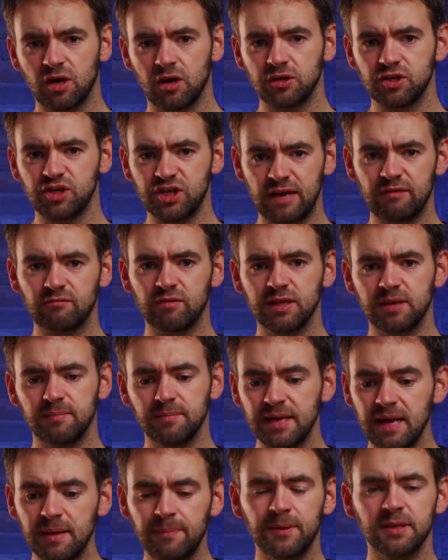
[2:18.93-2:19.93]
are generally
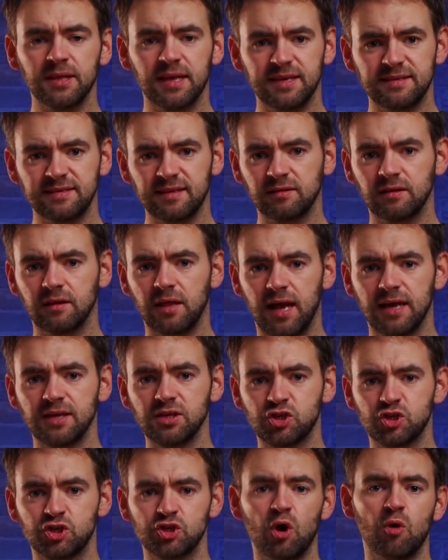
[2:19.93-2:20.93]
manipulating the
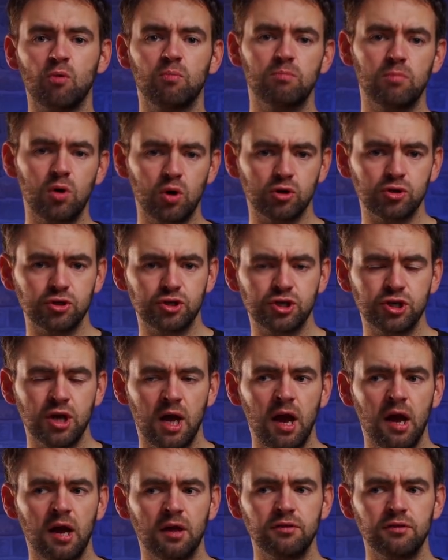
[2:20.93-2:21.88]
light so much